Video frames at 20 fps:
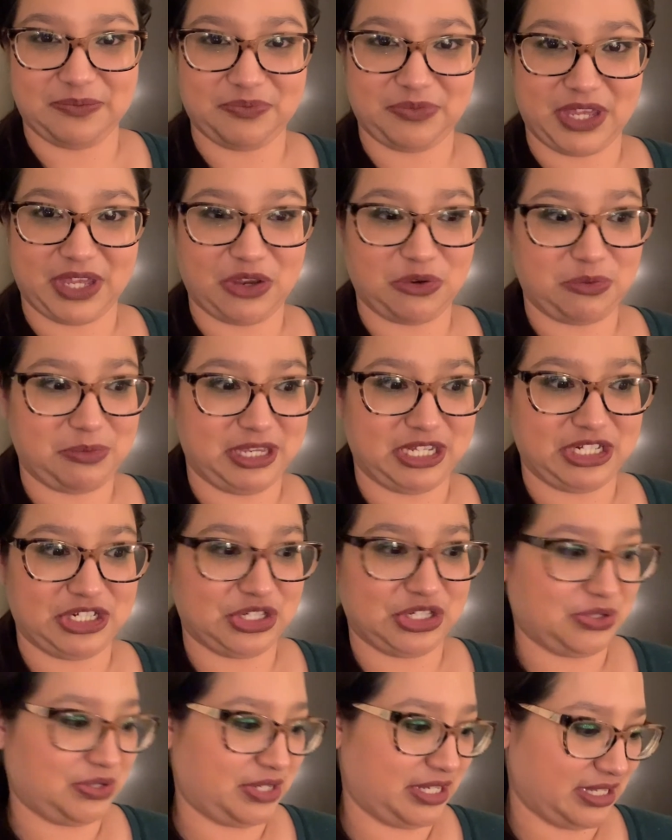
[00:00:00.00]
I'll be
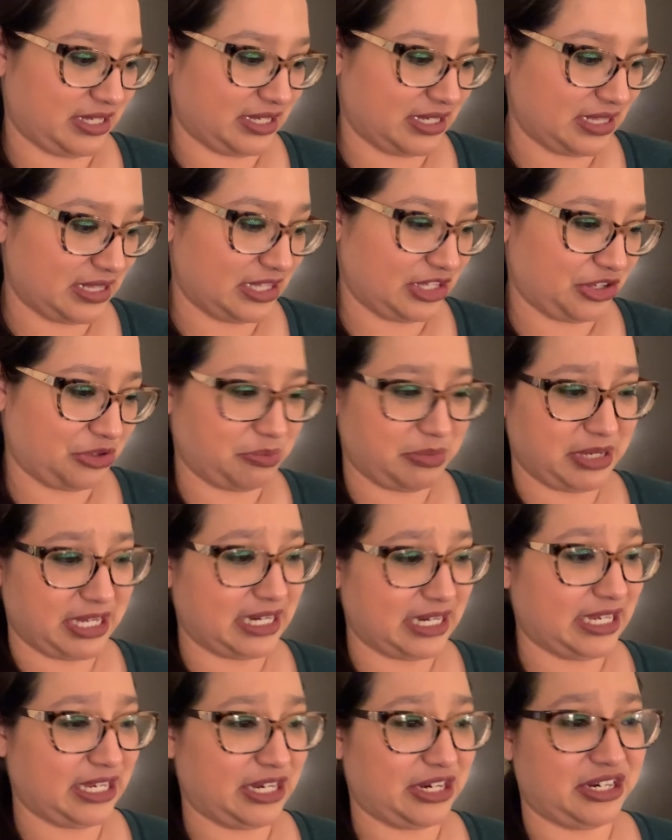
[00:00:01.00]
shooting a little bit
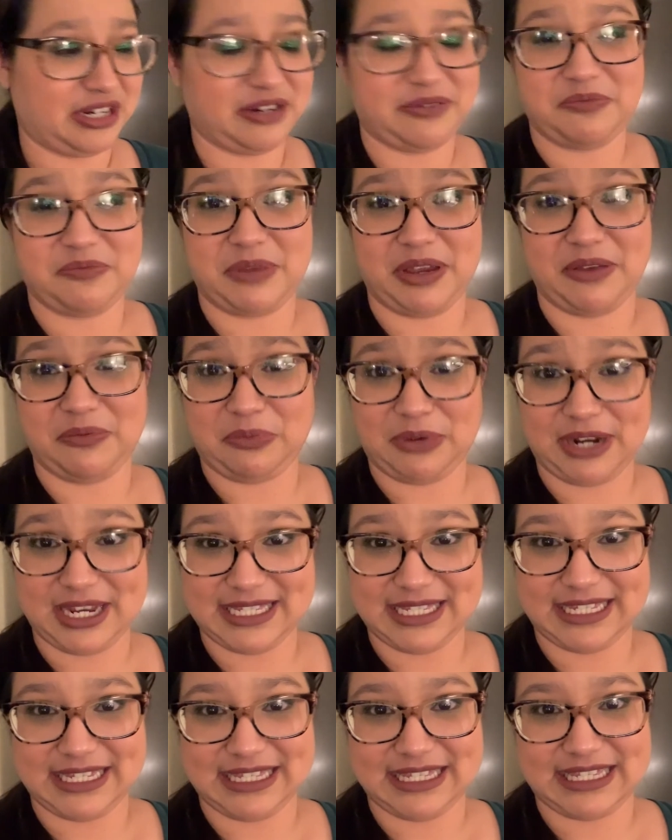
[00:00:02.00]
here of my
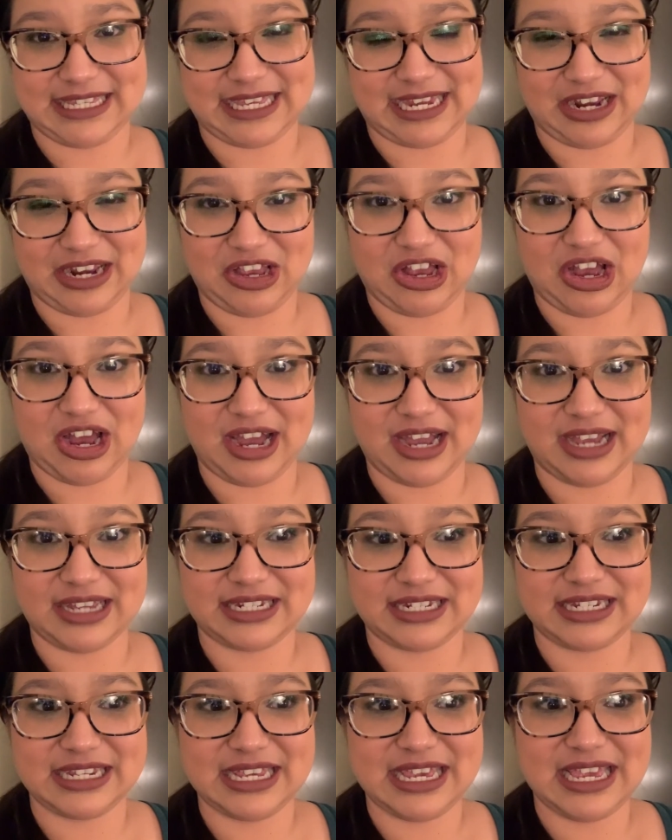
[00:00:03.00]
presents that I got.